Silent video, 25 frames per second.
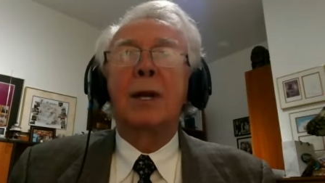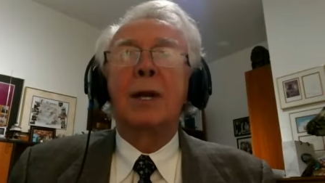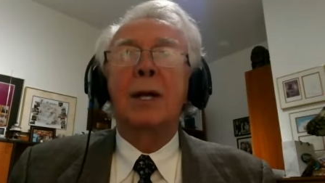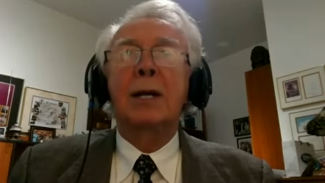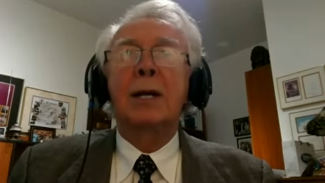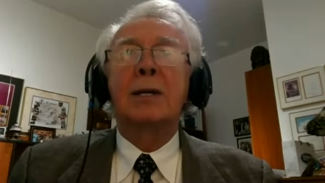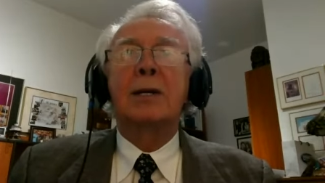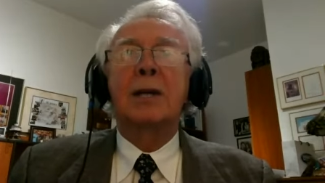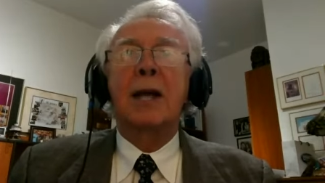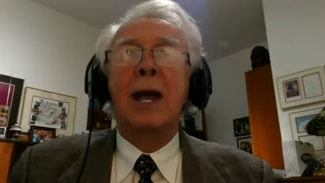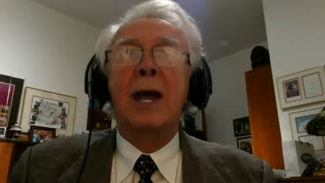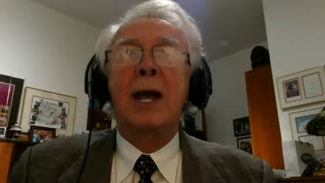
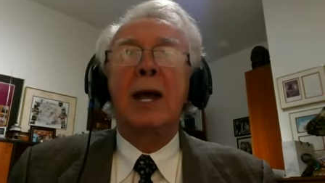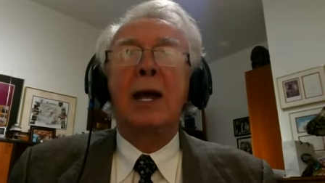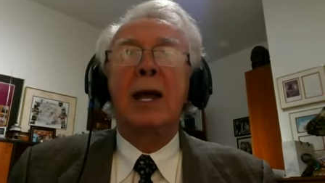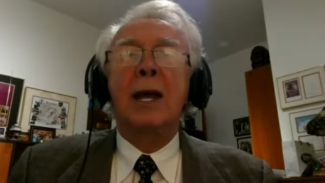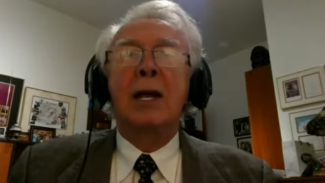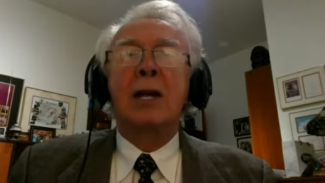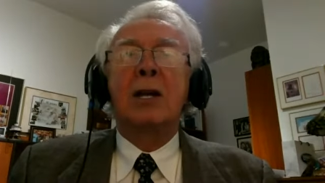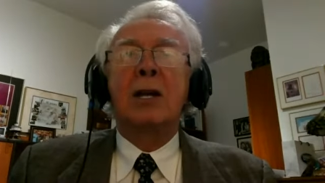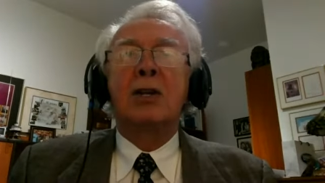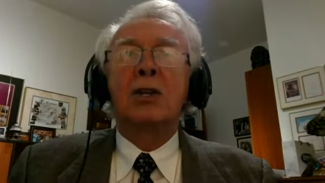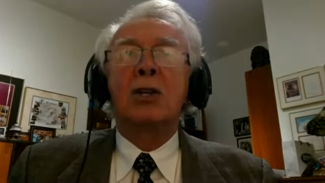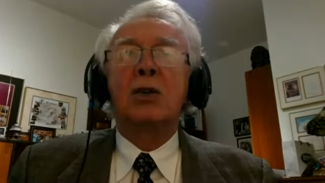is a
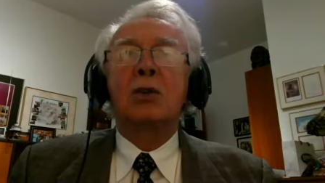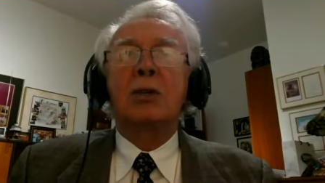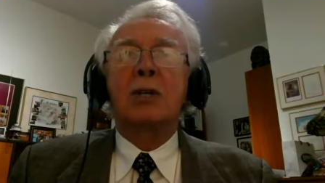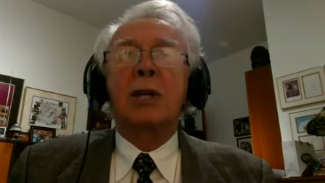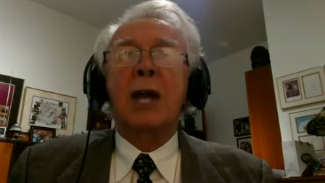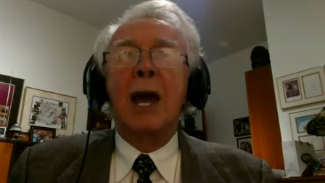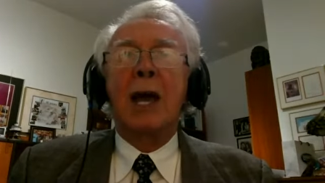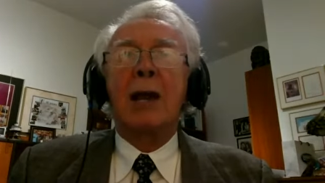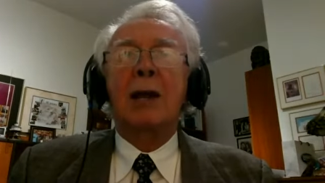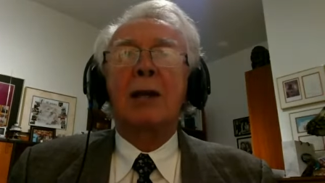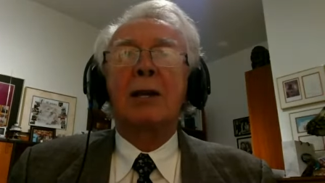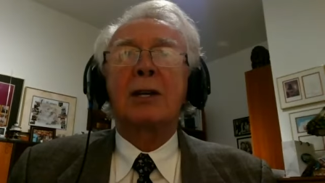
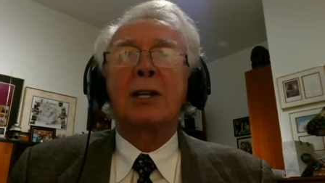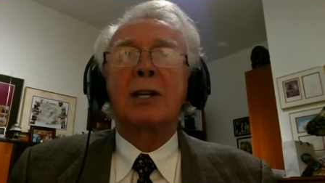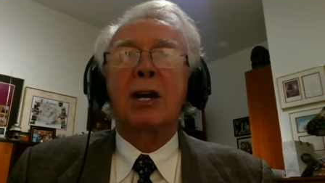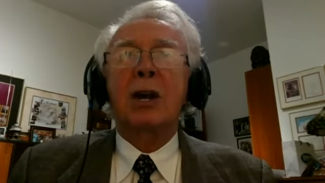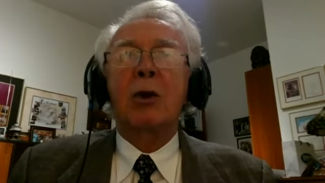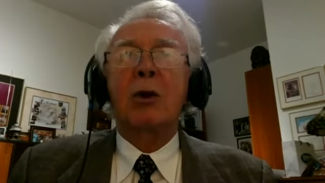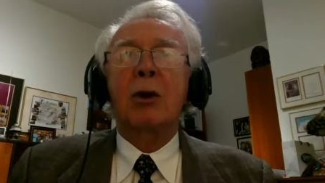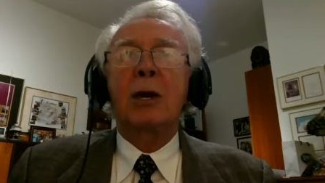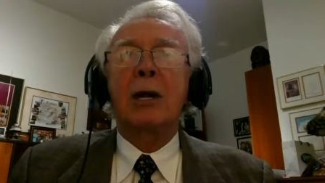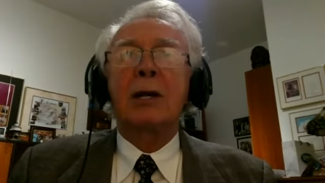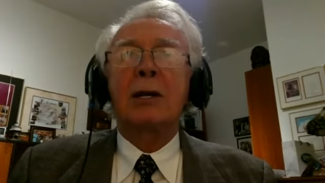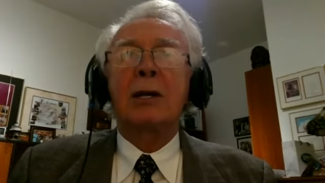
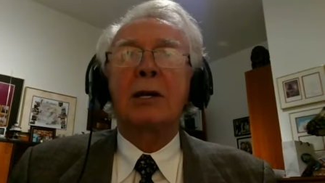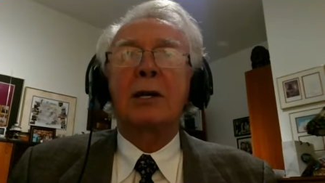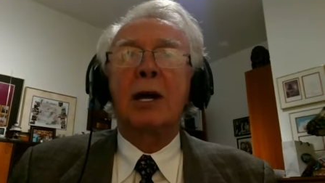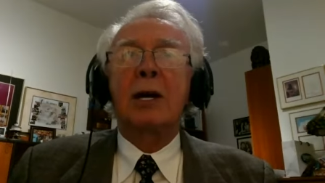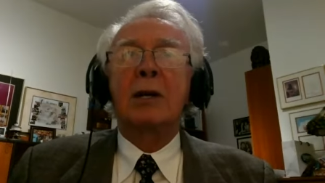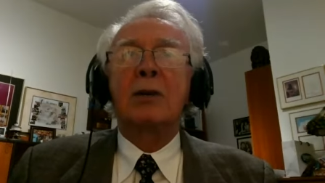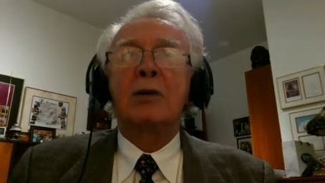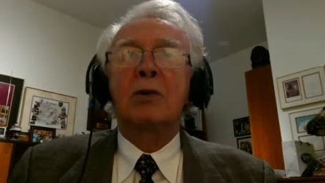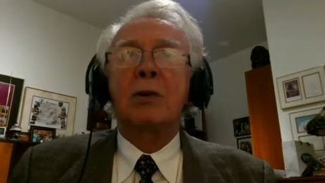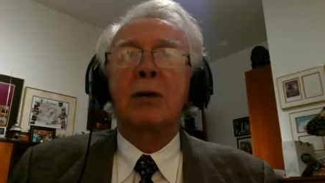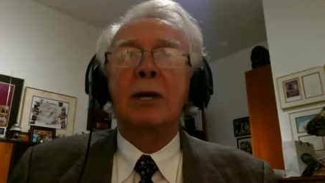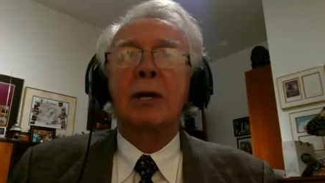totalitarian
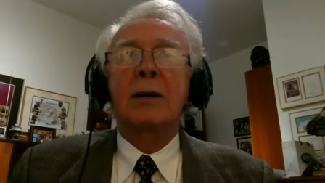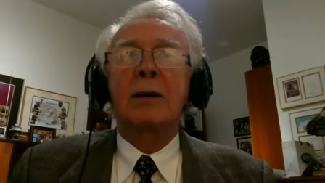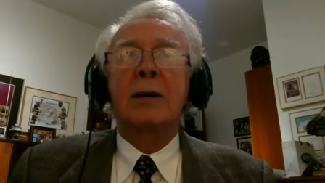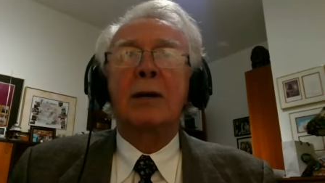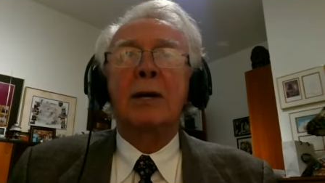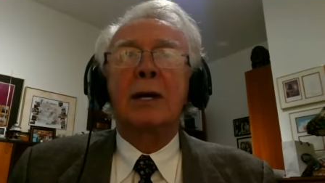country.